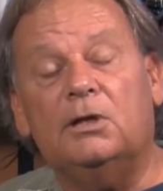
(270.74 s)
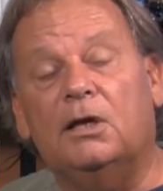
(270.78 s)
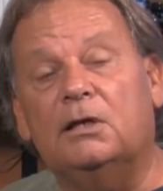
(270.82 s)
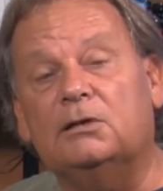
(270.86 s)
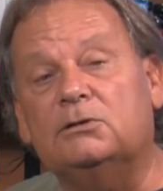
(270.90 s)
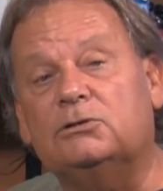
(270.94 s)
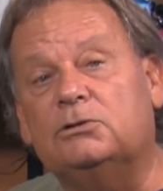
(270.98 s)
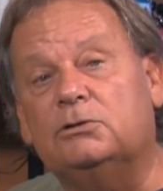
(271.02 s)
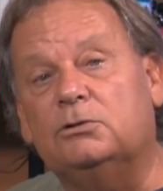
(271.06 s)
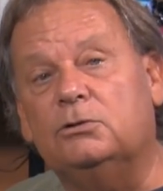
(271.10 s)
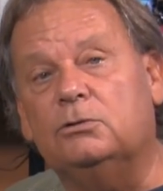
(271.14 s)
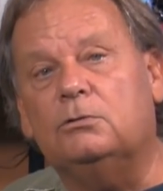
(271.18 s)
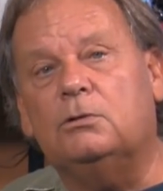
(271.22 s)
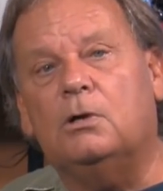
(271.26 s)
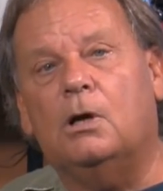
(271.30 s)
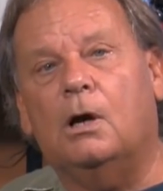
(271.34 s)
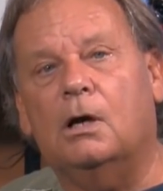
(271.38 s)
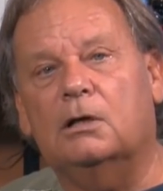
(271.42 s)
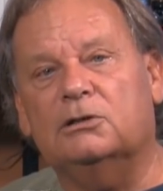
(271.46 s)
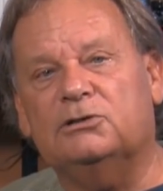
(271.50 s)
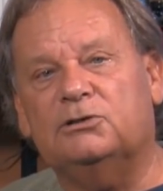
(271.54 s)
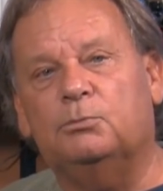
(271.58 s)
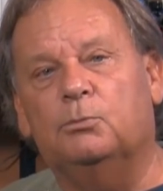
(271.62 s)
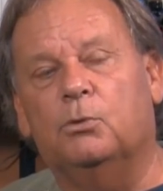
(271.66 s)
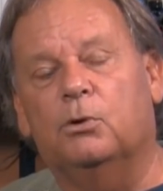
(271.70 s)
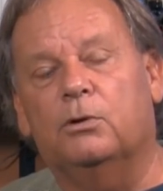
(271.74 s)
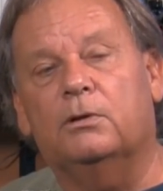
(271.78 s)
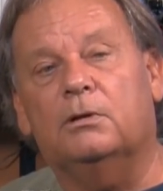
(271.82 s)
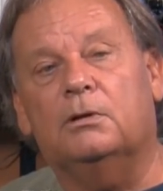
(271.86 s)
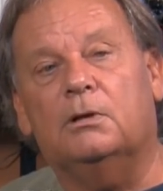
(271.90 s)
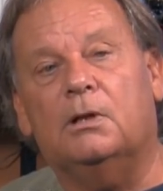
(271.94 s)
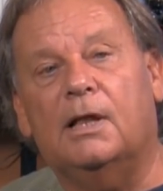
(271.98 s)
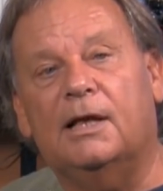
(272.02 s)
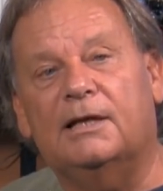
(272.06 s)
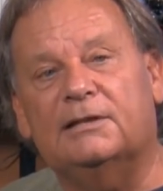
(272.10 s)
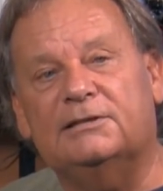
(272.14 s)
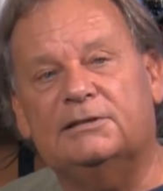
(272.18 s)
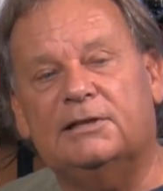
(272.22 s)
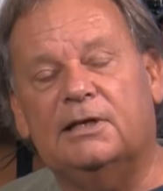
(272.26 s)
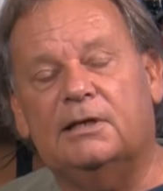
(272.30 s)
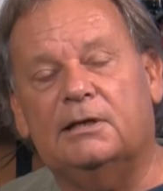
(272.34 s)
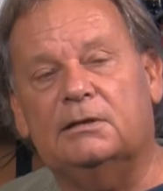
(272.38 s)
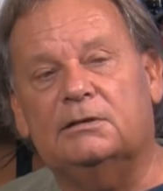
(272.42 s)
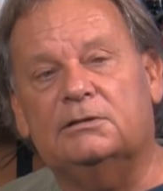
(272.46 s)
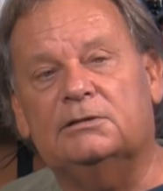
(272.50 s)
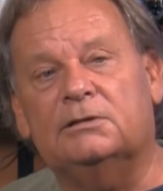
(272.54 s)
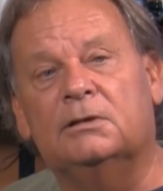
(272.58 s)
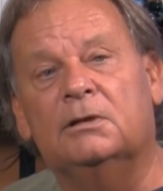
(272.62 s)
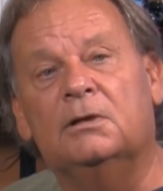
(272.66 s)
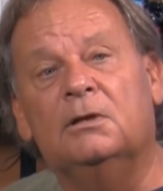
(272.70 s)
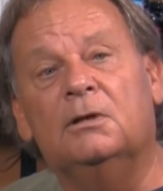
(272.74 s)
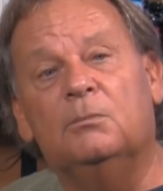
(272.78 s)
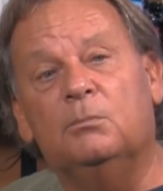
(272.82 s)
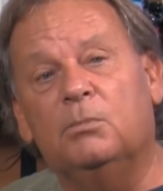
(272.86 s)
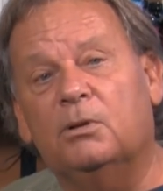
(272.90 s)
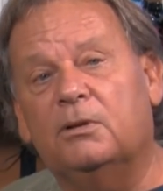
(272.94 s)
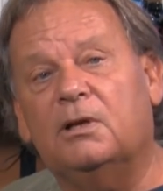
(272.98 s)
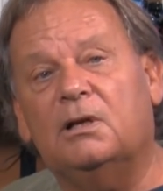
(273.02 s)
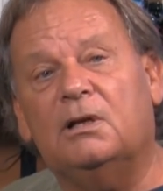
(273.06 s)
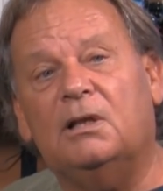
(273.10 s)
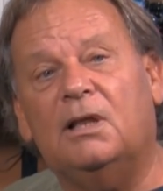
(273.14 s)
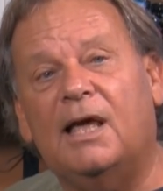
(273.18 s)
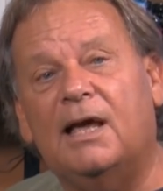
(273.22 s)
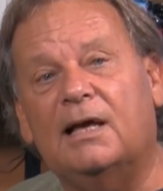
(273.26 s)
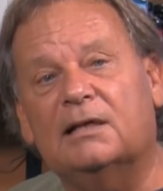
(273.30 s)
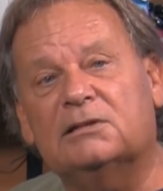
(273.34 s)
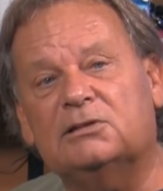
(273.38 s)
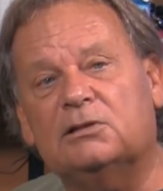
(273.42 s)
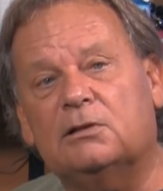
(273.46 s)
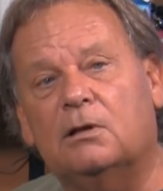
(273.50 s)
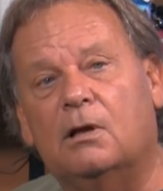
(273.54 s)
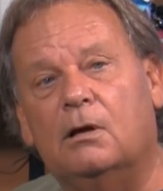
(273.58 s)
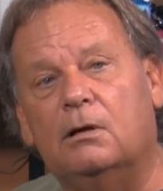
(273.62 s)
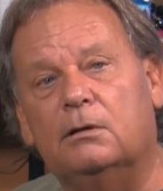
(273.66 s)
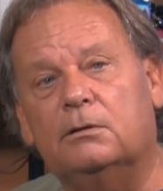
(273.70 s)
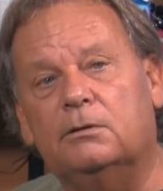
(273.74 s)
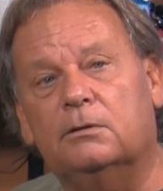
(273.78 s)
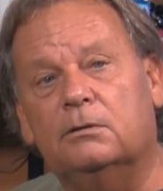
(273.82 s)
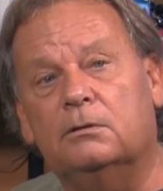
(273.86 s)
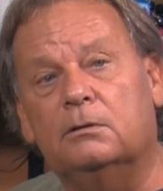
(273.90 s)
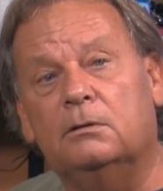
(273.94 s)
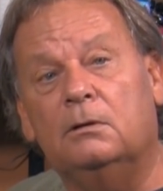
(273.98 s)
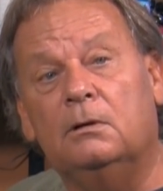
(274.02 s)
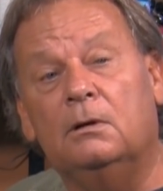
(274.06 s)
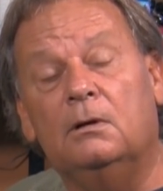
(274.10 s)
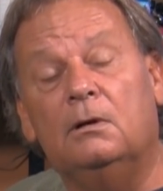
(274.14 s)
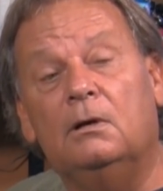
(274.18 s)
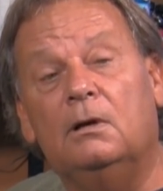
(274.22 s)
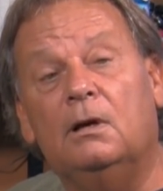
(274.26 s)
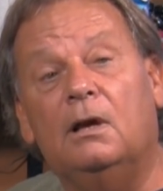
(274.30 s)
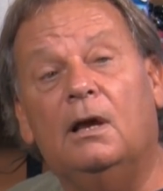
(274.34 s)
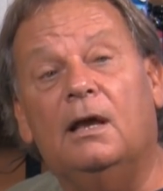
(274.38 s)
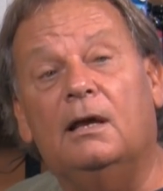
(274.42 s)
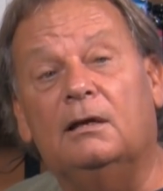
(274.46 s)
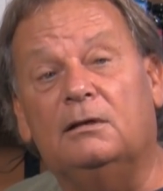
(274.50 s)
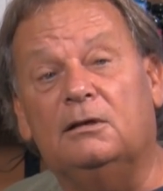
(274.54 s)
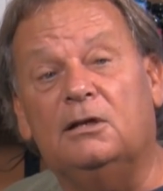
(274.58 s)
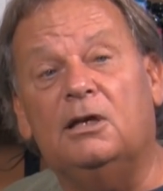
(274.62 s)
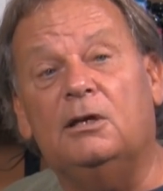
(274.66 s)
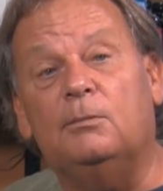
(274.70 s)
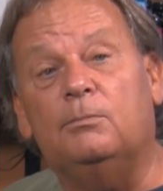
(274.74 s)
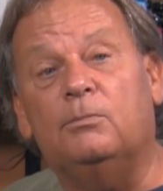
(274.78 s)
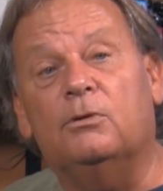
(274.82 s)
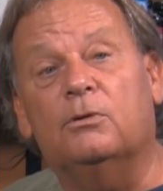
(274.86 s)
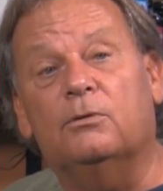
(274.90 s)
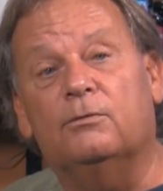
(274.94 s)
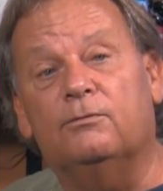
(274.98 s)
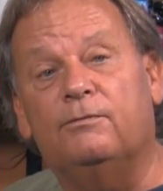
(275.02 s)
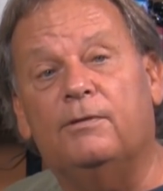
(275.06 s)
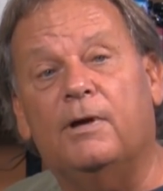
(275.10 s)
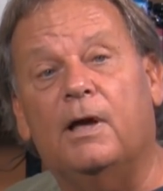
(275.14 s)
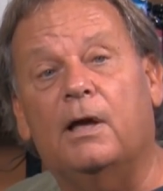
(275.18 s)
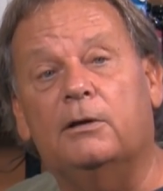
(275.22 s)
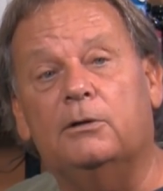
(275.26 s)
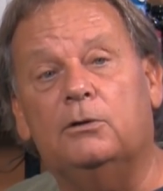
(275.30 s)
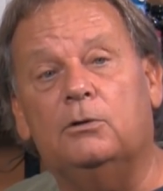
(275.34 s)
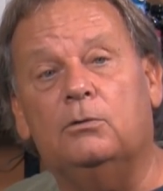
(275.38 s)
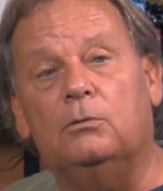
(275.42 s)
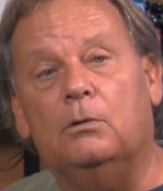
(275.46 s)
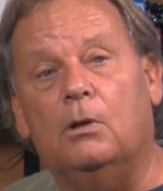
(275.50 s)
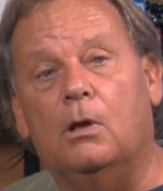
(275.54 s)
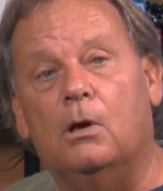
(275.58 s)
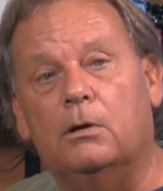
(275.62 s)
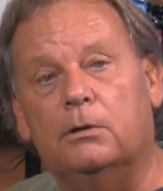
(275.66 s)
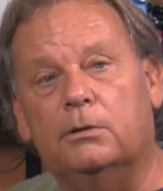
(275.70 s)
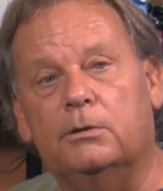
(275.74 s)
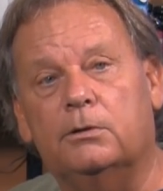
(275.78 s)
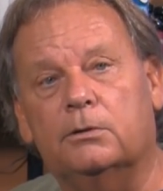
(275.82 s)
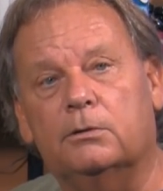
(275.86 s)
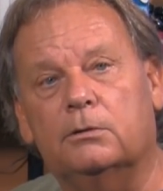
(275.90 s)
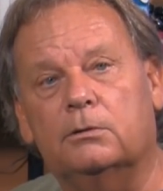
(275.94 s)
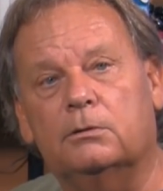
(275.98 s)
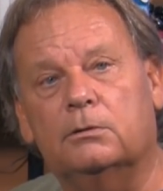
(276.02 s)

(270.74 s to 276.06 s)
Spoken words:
tanks do cost more than glass tanks, but they last longer and keep their value longer.